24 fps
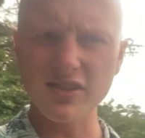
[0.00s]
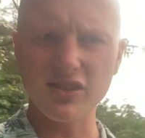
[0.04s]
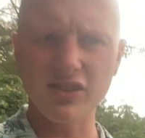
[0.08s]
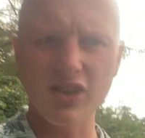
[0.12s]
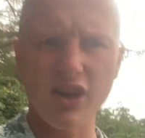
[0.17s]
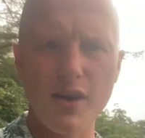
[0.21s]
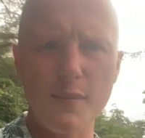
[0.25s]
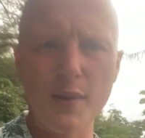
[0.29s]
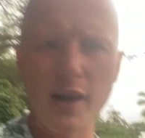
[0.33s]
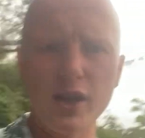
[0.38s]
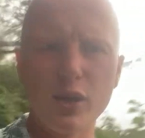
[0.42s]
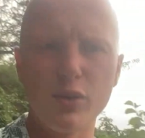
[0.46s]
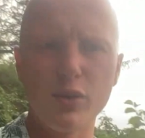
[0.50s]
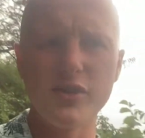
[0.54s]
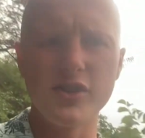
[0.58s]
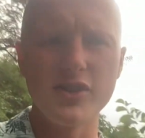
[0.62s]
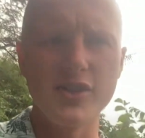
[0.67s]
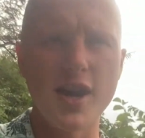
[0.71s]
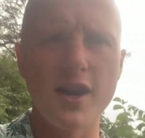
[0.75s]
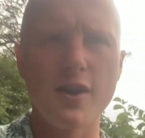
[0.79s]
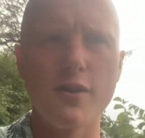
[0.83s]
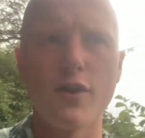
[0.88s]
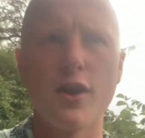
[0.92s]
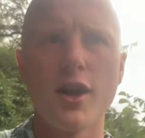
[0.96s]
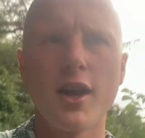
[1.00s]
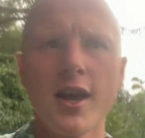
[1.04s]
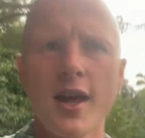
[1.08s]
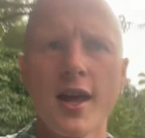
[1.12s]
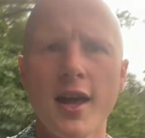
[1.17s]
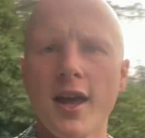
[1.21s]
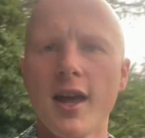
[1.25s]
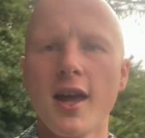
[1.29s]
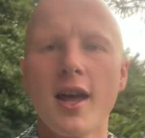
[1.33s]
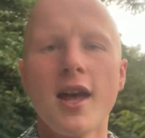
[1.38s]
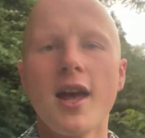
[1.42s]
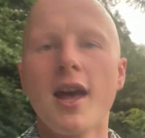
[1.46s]
that I'm a little degenerate.
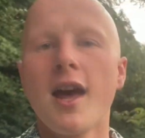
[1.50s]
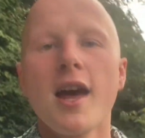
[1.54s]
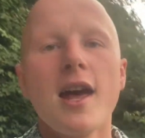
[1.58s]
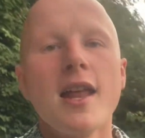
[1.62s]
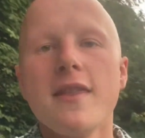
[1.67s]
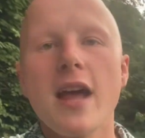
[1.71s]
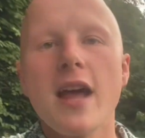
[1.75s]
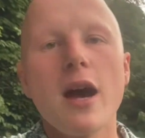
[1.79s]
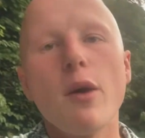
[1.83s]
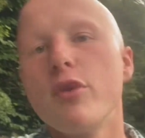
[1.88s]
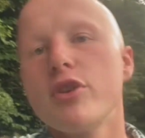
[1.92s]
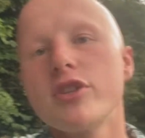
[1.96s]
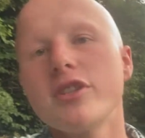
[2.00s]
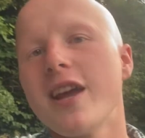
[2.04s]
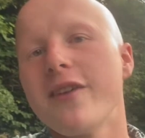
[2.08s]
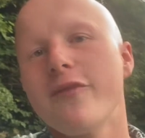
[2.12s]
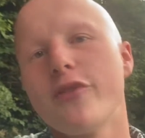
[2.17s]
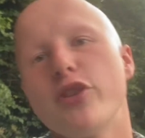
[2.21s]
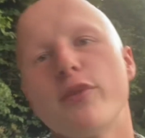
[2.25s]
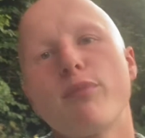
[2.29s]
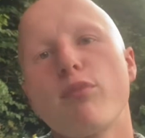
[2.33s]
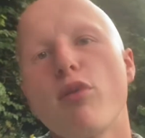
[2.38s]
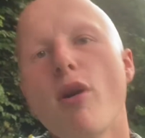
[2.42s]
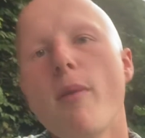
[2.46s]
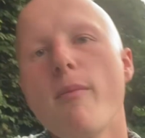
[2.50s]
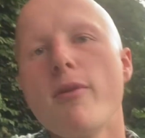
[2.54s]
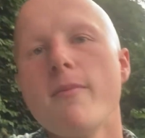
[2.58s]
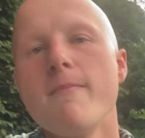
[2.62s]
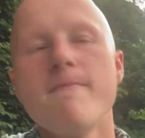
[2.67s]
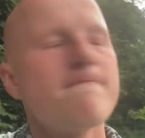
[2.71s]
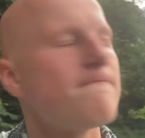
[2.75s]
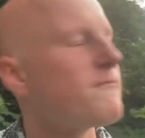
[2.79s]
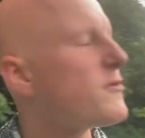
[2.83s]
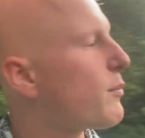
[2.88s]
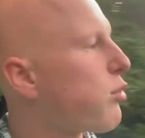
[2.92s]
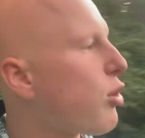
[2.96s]
That was never the problem.
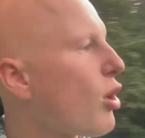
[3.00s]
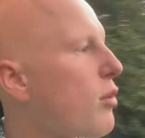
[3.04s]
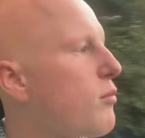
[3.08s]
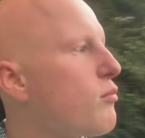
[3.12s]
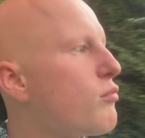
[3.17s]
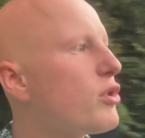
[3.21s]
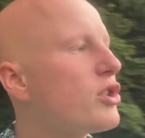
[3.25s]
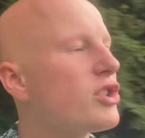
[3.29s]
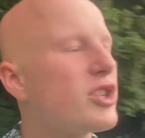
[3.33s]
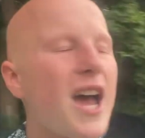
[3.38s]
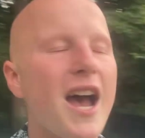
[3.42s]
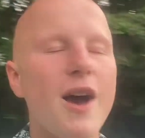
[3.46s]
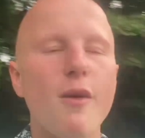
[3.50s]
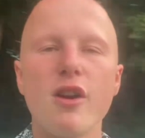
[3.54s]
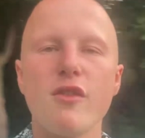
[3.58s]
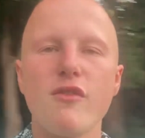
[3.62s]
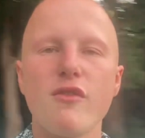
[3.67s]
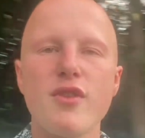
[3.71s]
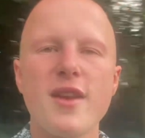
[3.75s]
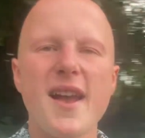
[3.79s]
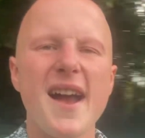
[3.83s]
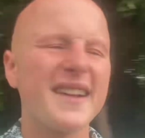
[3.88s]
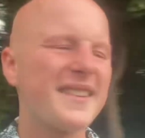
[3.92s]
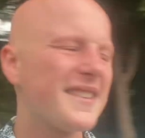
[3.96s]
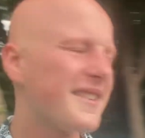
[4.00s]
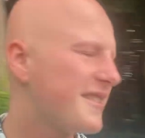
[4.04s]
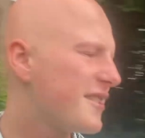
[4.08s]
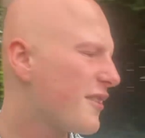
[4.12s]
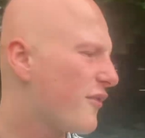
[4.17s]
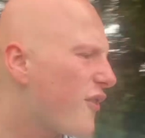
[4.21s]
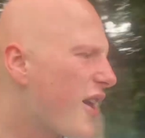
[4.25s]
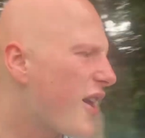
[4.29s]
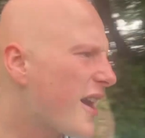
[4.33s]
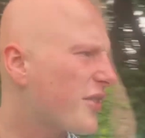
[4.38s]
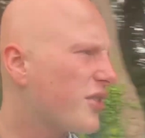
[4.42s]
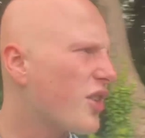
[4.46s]
The problem was how I reacted, the
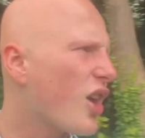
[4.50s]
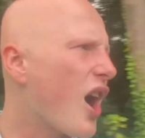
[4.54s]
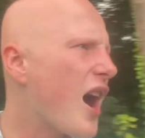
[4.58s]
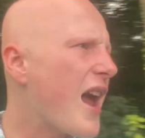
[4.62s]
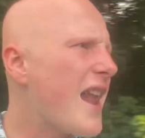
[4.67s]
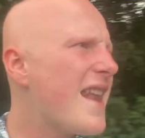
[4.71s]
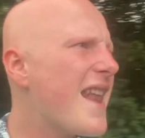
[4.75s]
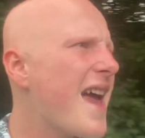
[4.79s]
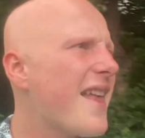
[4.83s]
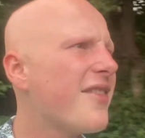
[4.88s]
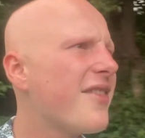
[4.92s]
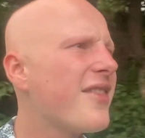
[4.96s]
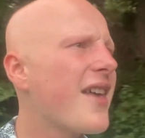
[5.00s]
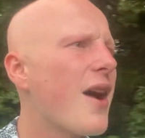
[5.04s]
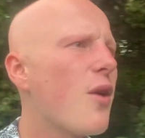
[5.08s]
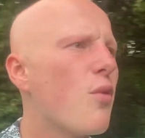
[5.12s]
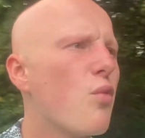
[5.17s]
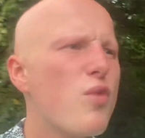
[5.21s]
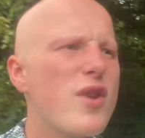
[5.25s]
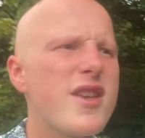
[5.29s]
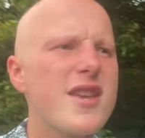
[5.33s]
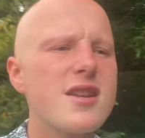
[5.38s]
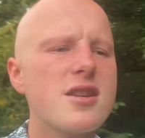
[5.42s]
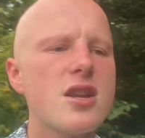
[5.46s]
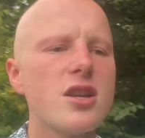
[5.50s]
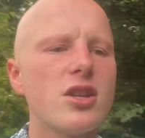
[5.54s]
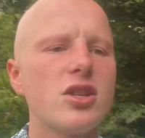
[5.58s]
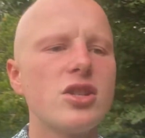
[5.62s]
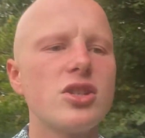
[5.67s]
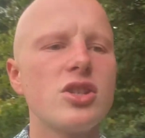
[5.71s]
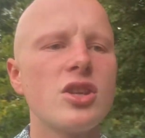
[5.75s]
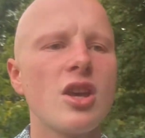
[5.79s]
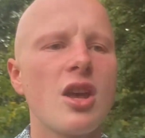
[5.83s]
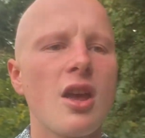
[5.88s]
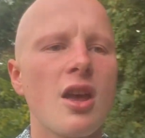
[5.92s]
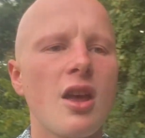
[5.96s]
fact that I let that
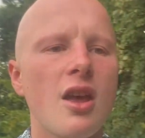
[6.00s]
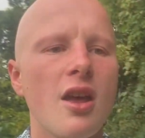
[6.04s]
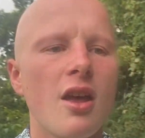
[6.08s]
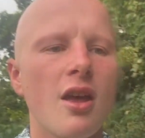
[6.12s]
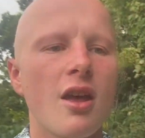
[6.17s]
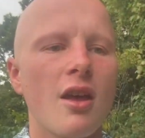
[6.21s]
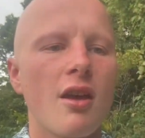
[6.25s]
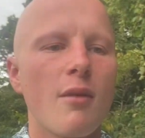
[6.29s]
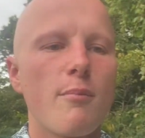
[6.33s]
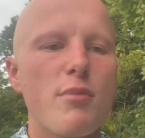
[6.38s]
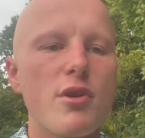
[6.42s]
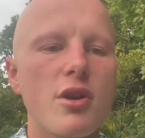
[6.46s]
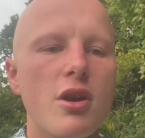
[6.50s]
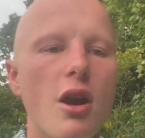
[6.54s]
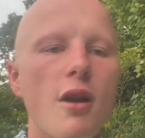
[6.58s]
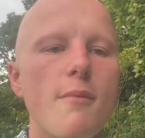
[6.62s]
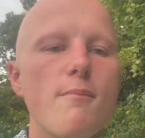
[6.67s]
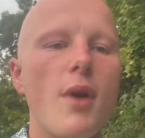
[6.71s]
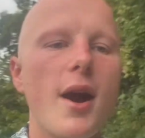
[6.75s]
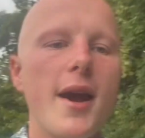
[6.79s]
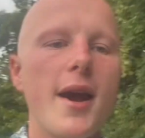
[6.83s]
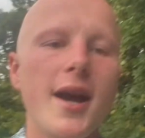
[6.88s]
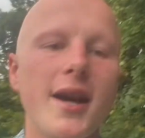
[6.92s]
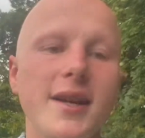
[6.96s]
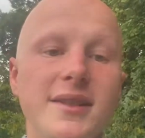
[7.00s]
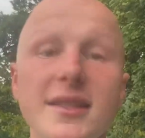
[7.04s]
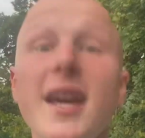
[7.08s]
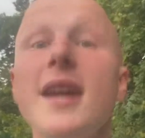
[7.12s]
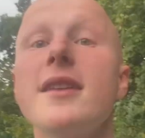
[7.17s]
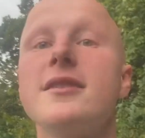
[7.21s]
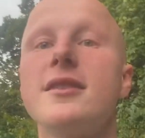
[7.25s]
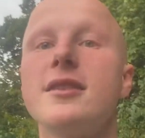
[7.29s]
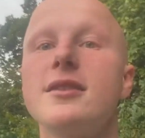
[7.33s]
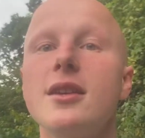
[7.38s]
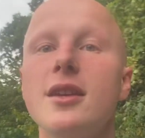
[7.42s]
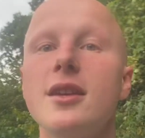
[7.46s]
weakness become my
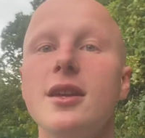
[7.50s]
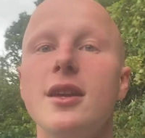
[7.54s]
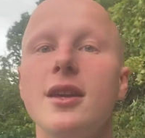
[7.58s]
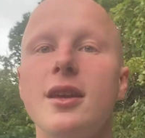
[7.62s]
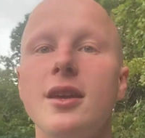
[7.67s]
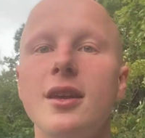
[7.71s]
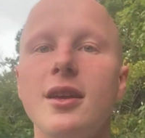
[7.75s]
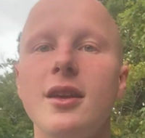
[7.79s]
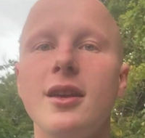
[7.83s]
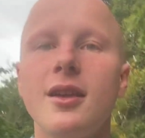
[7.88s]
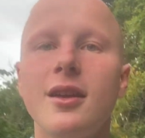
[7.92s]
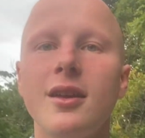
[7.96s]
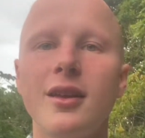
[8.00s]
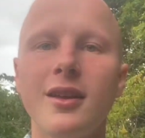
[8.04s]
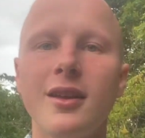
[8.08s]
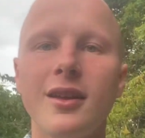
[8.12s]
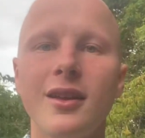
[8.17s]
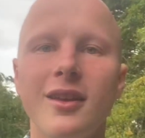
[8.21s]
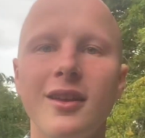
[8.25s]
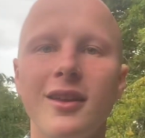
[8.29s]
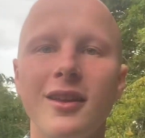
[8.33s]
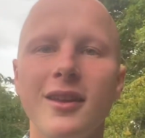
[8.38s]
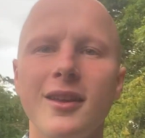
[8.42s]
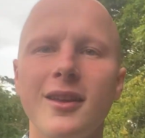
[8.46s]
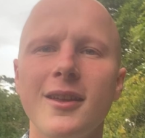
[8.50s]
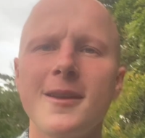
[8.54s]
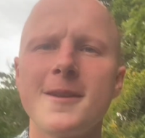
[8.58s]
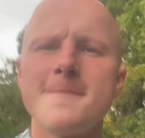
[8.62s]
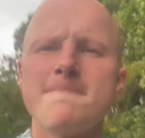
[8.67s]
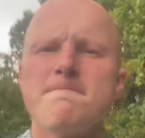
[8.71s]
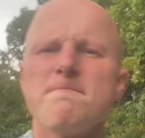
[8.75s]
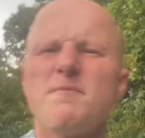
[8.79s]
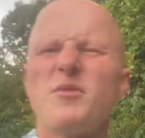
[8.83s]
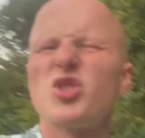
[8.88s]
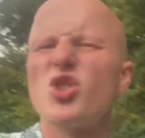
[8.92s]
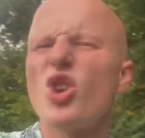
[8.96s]
identity.
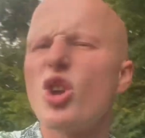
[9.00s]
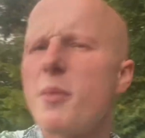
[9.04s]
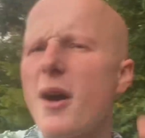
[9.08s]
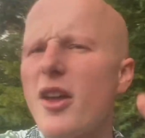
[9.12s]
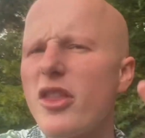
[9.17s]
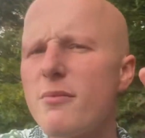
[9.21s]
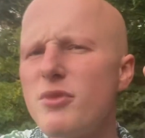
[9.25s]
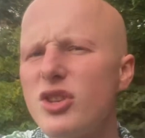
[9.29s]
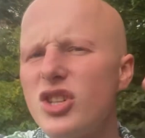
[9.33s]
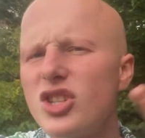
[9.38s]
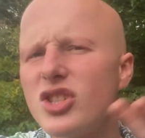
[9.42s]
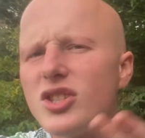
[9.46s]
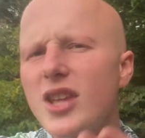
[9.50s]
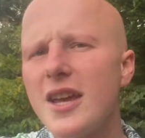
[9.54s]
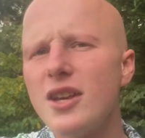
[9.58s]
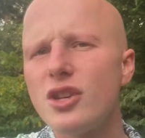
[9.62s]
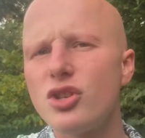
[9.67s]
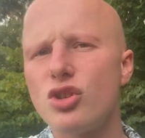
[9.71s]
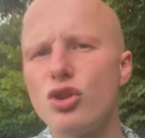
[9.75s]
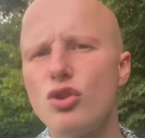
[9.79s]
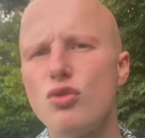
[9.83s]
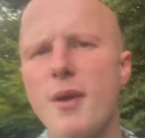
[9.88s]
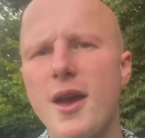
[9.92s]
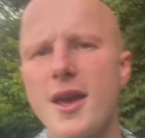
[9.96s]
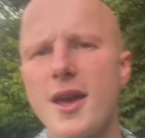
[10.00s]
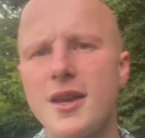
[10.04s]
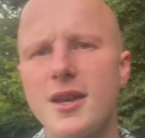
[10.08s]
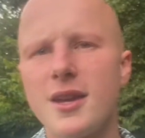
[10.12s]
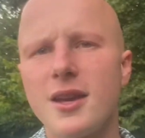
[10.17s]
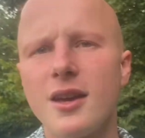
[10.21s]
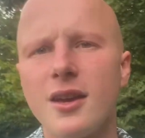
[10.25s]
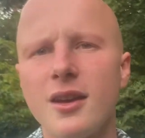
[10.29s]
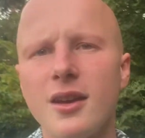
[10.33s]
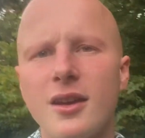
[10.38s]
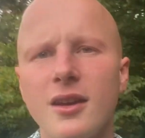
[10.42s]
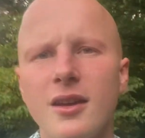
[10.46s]
It's not about the mistakes you make.
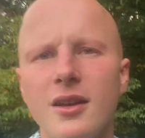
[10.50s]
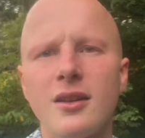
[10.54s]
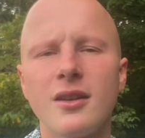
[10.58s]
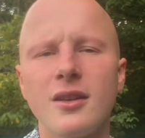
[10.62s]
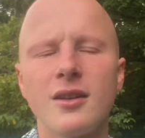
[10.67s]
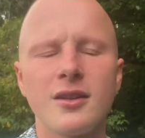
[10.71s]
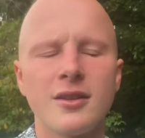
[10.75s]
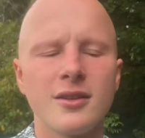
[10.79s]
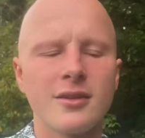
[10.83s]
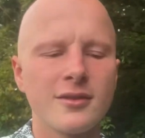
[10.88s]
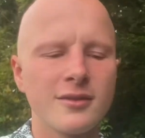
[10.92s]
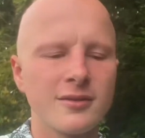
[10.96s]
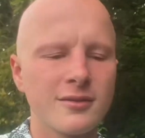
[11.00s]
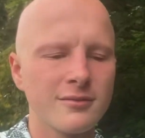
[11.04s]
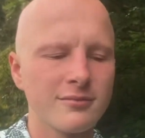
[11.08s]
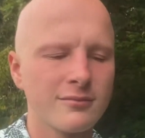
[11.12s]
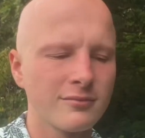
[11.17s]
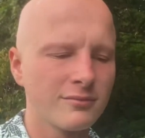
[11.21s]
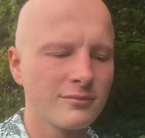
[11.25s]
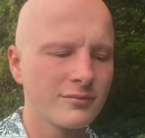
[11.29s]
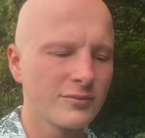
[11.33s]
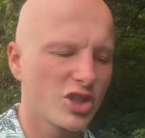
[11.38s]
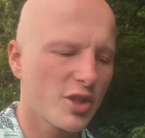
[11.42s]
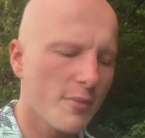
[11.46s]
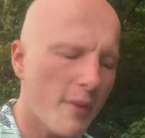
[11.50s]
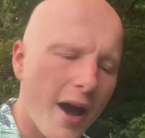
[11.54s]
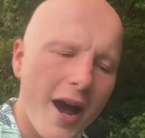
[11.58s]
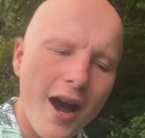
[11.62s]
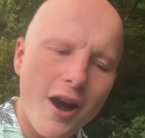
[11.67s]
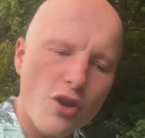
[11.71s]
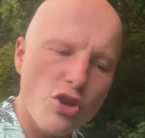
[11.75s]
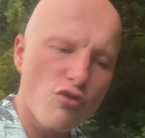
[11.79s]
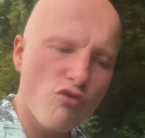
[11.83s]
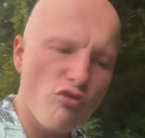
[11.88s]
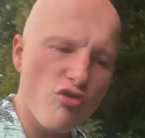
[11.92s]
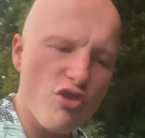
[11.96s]
It's about how
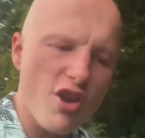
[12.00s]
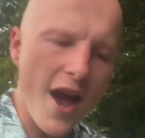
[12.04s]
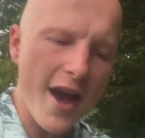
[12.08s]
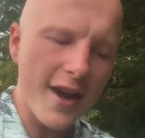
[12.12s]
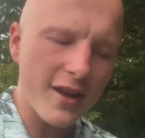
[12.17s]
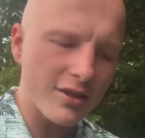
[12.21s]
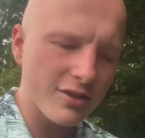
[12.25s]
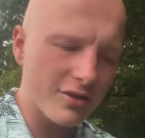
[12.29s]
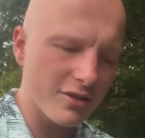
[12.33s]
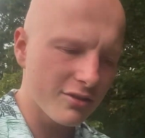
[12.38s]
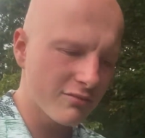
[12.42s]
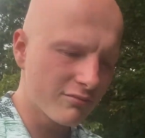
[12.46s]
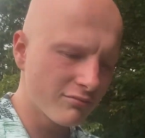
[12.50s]
you react.